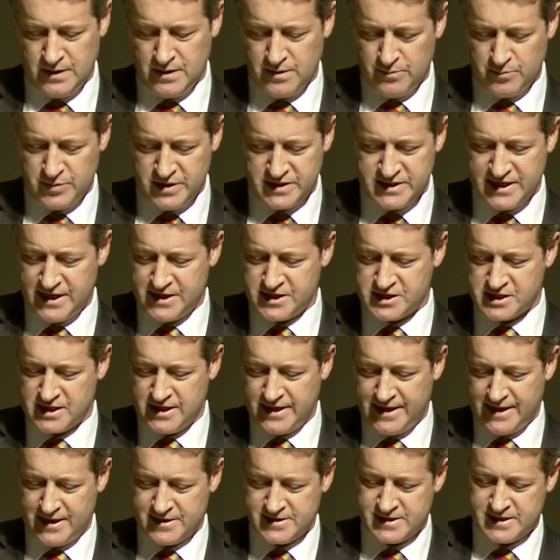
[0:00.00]

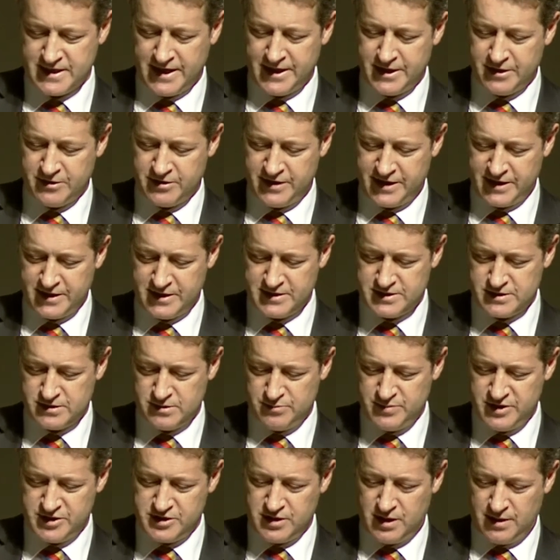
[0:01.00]
Potentially, our state cricketers could
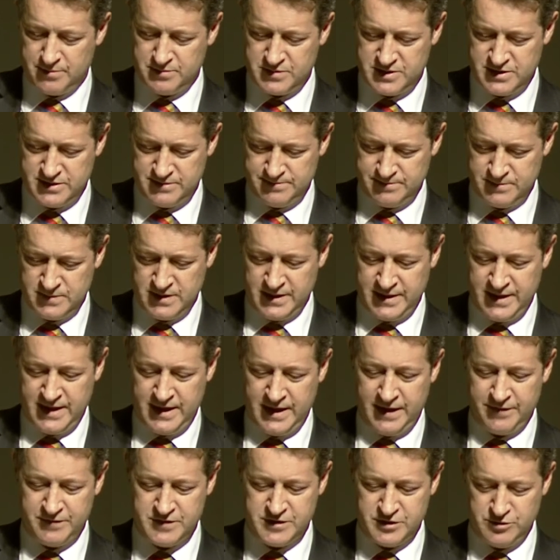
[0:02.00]
be dropped and then
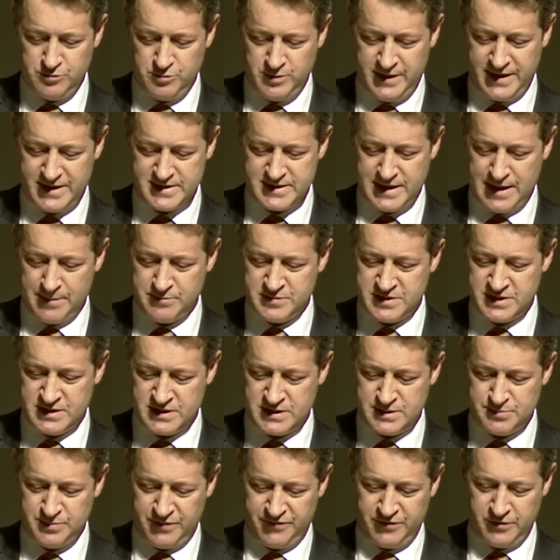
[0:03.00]
have 2 weeks'
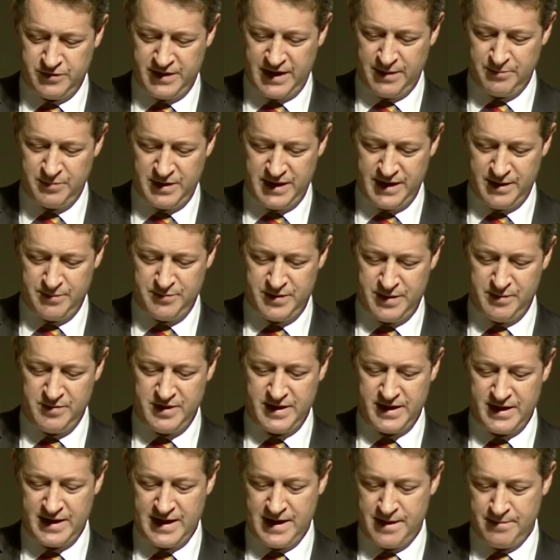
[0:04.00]
absence before they play a
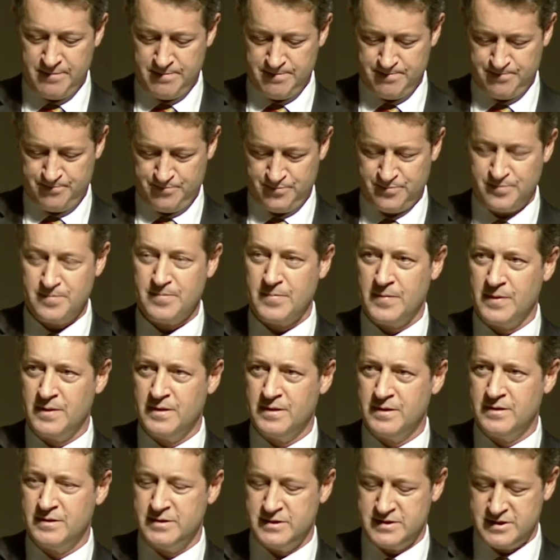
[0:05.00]
premier game.
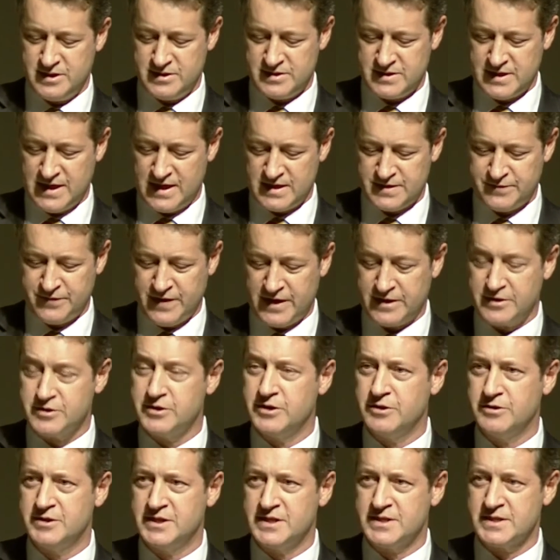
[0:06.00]
Is this
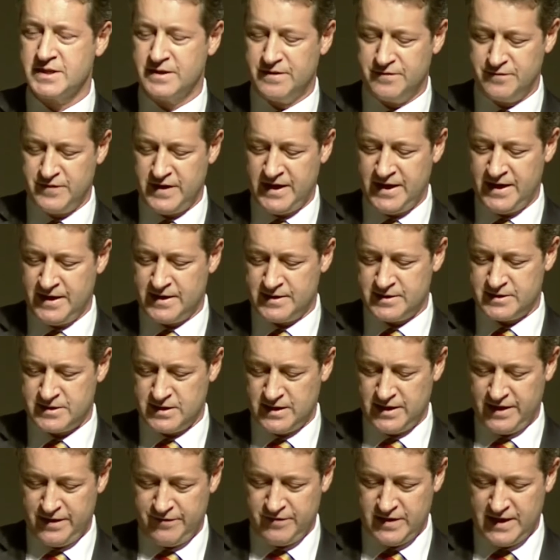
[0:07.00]
satisfactory or just convenient to
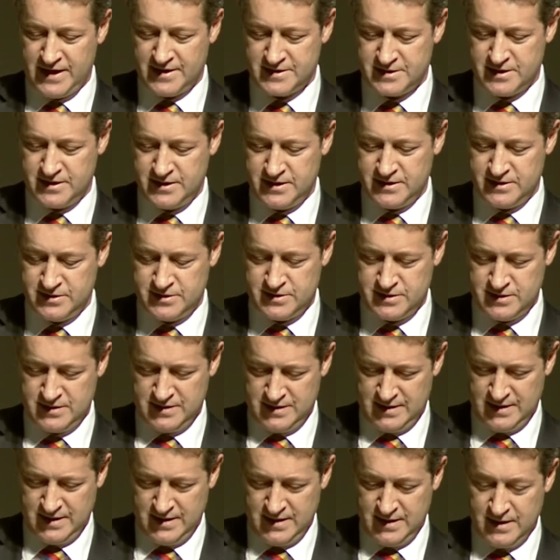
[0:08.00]
leave it as it is?
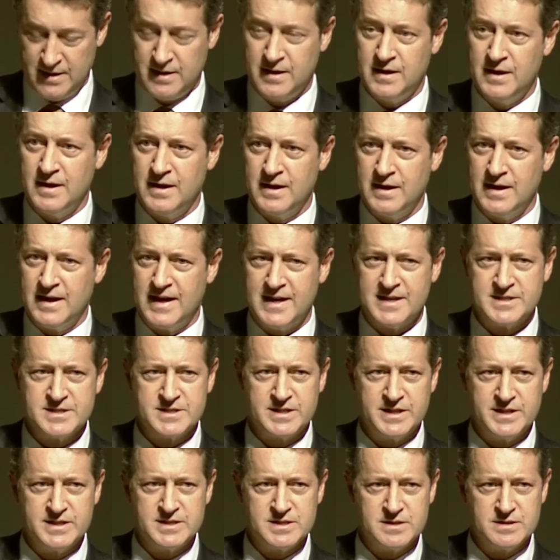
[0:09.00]
Last
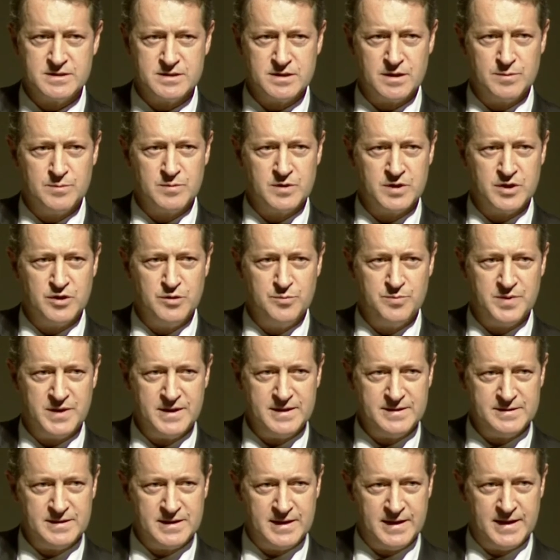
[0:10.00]
season, Tom
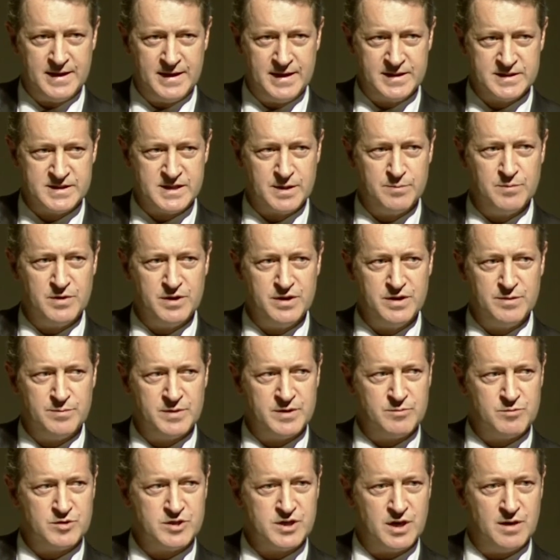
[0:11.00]
Cooper and Tim
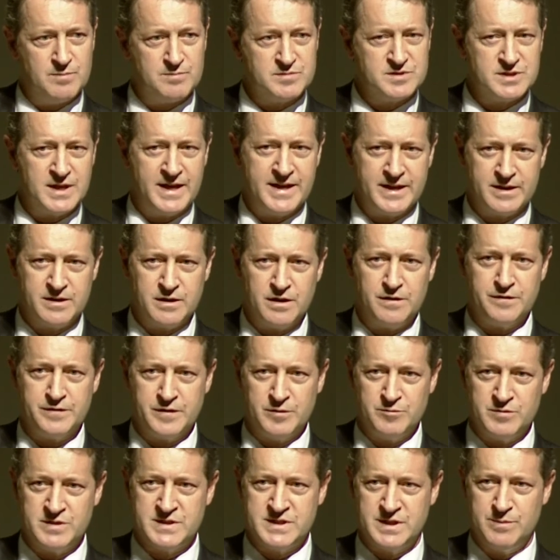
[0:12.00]
Ludeman were dropped. I had coffee
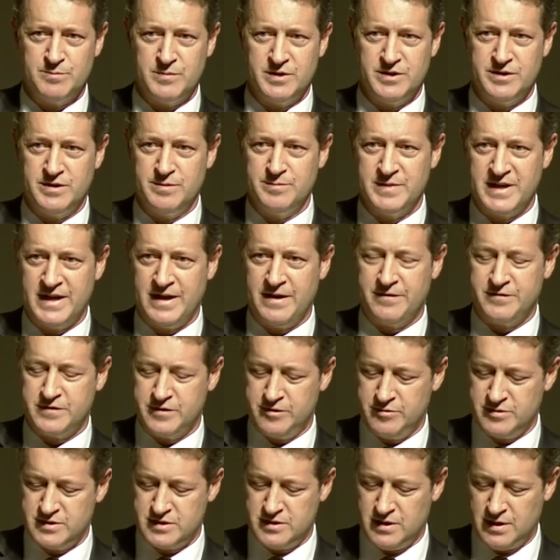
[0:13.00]
with Tim Ludeman after he
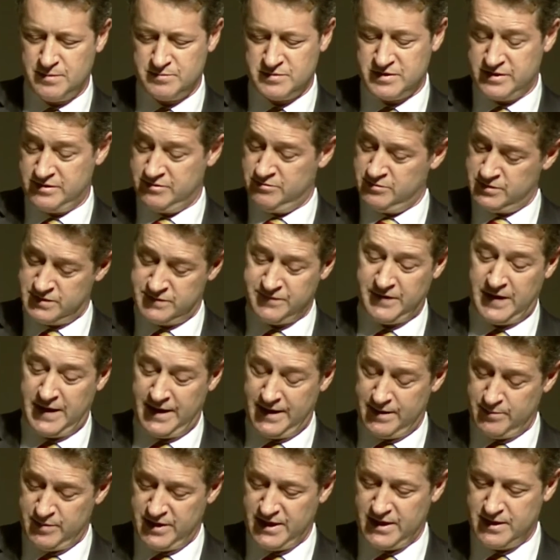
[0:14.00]
was dropped. He was fine
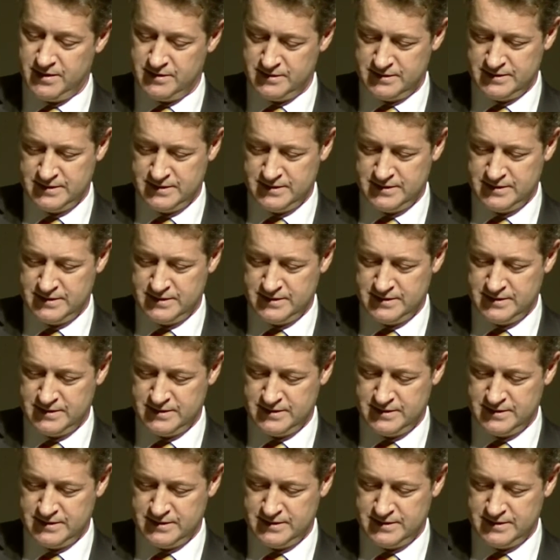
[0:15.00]
about it.